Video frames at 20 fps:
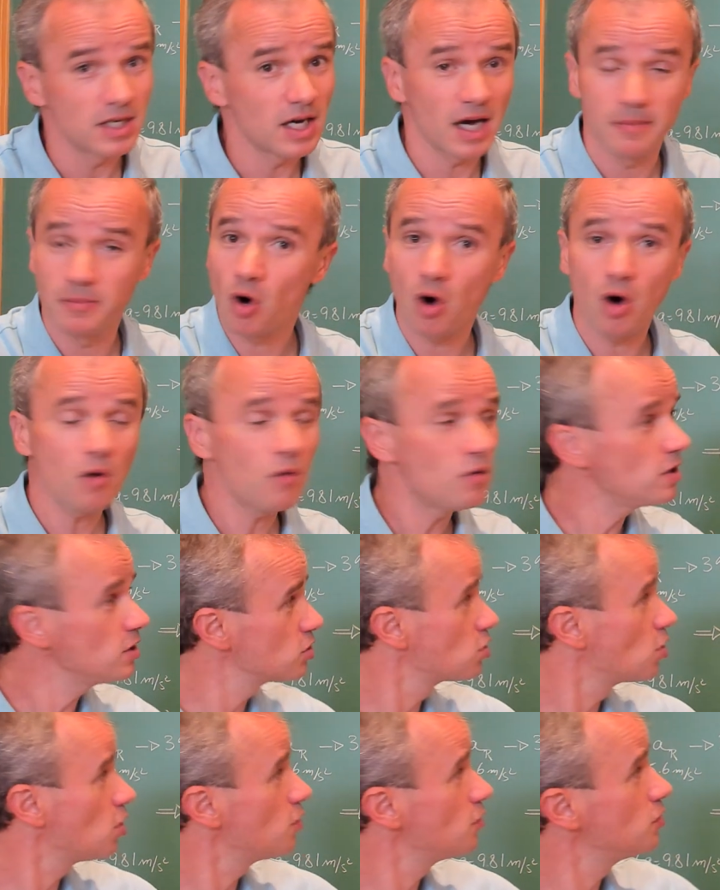I'm always
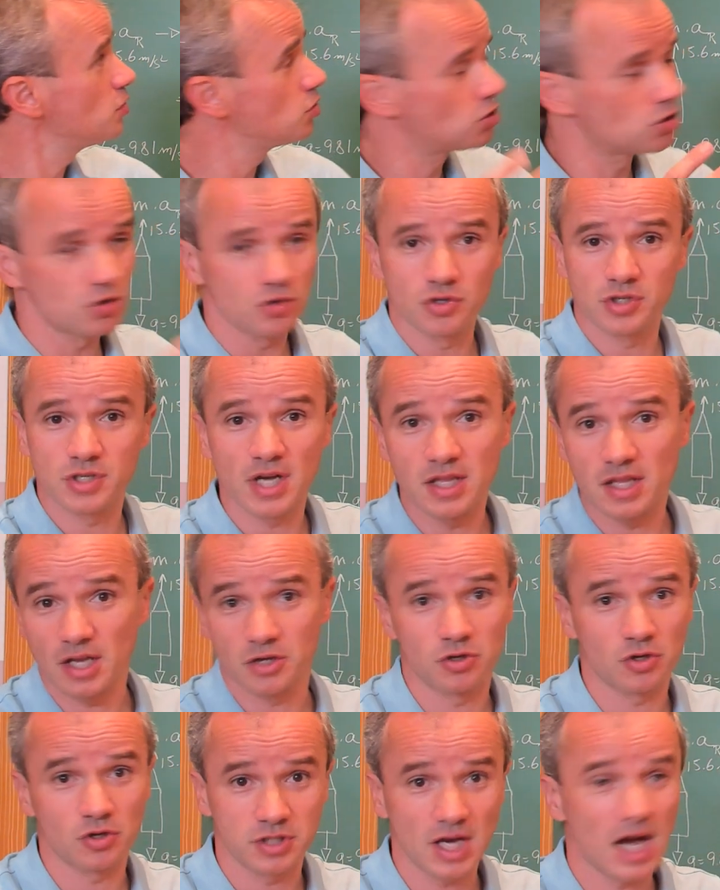going to send
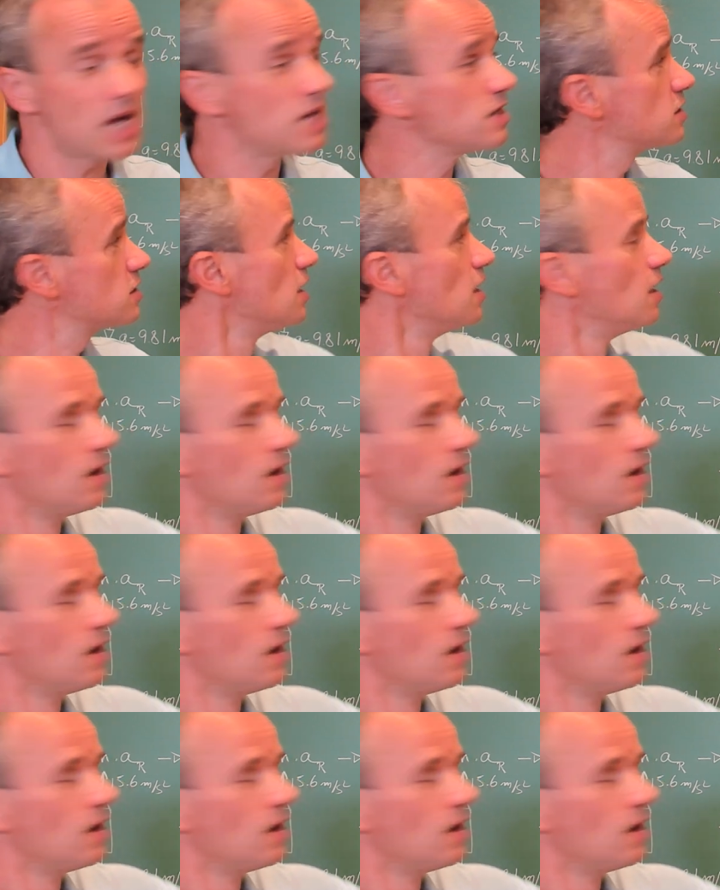exercises.